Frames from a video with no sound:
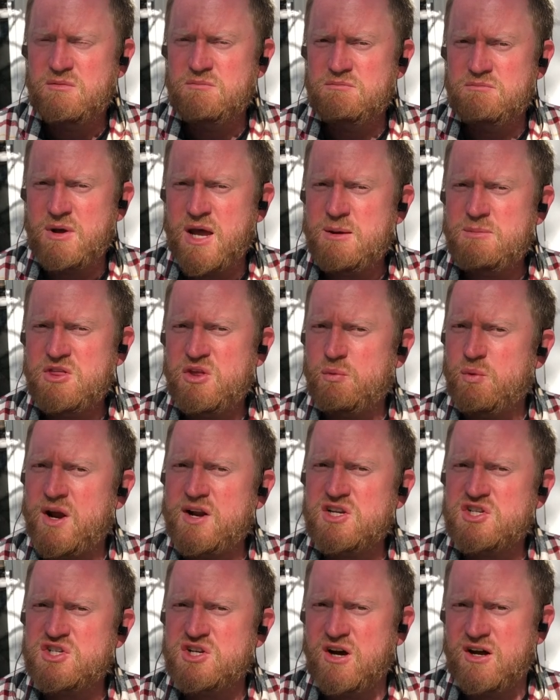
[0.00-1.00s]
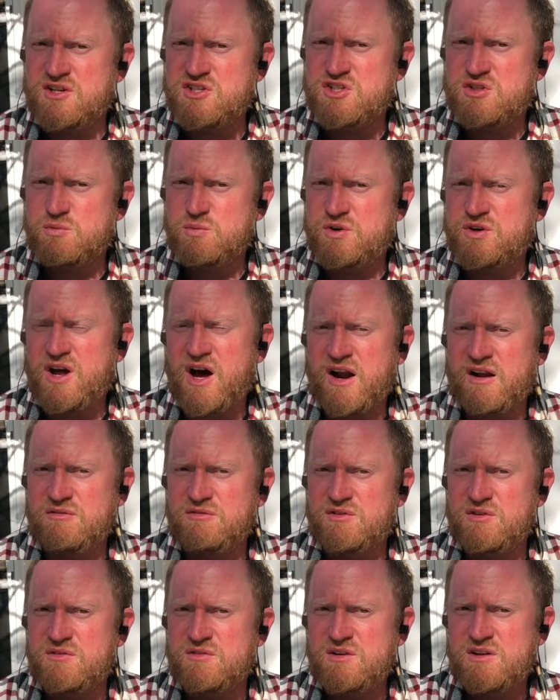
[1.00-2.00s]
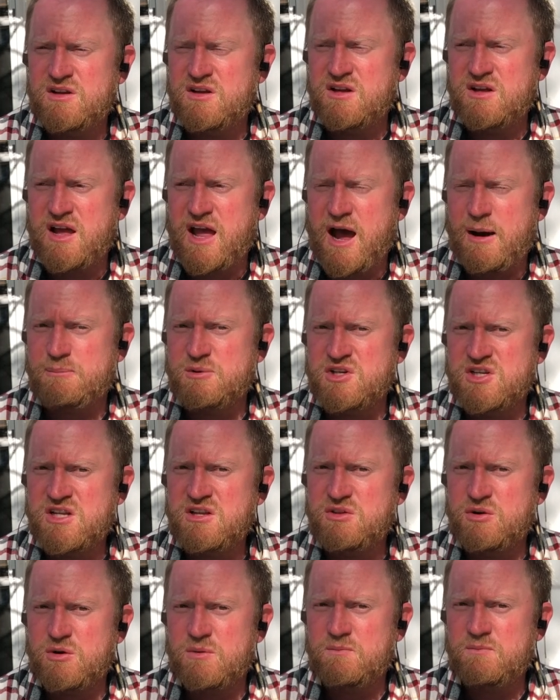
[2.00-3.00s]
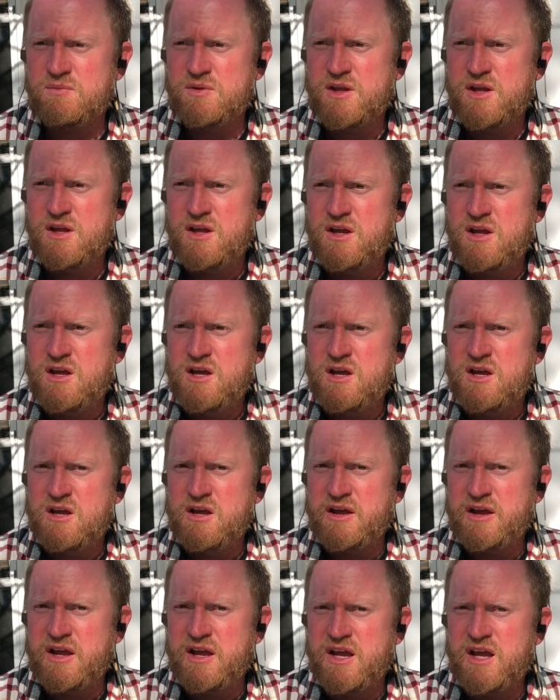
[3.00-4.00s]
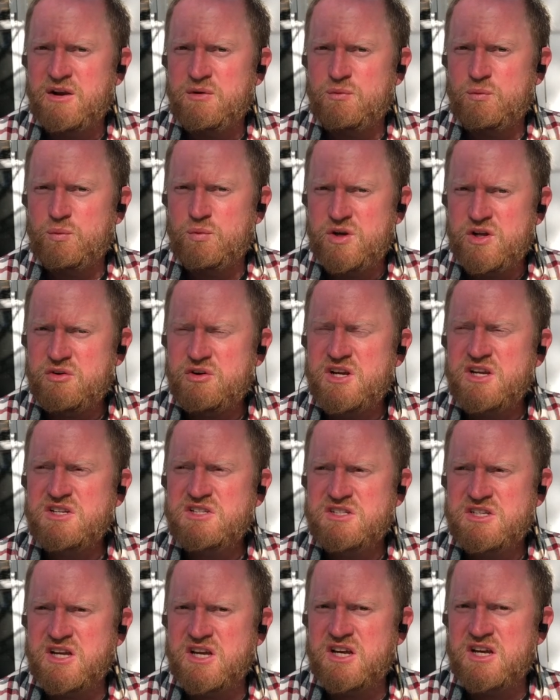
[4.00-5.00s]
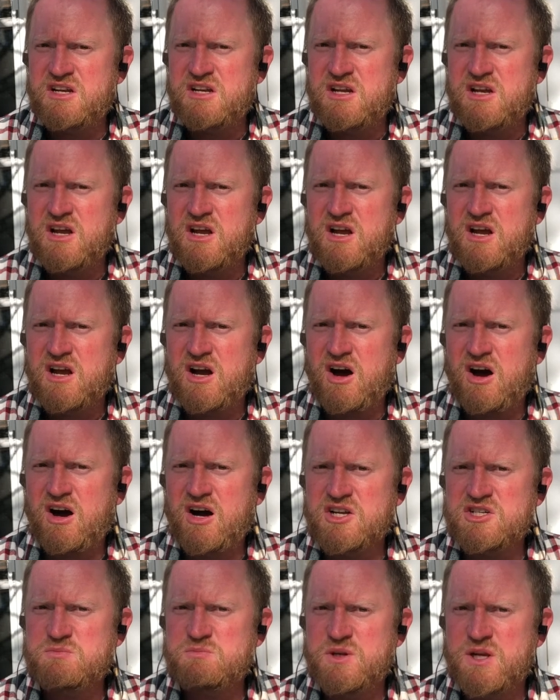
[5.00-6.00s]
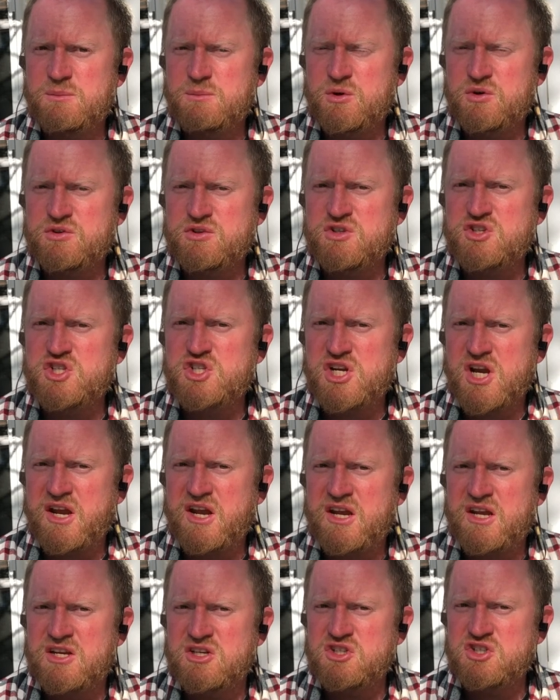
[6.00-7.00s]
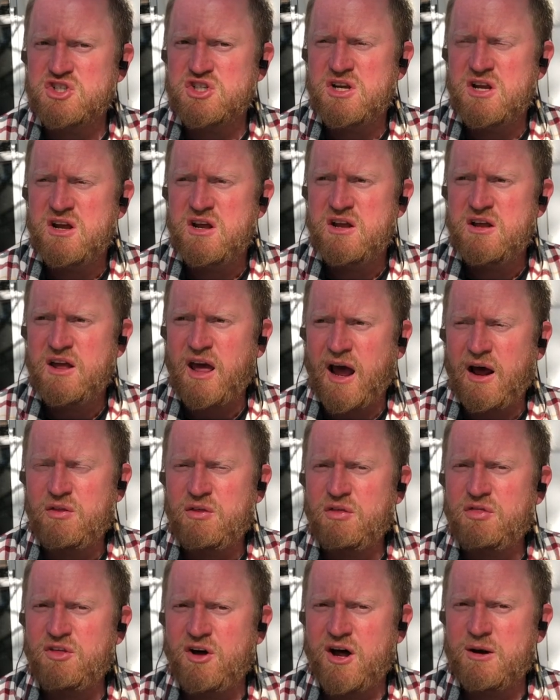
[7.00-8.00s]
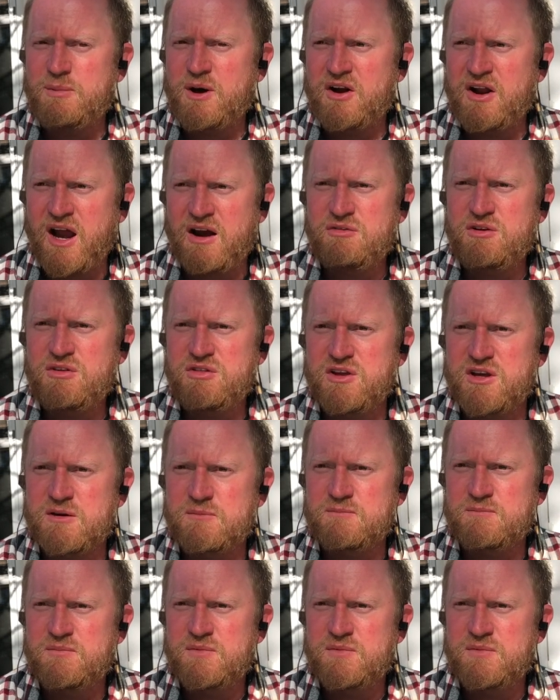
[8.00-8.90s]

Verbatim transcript: maybe the Renaissance would not have happened either. It really did cause people to change how they thought about everything.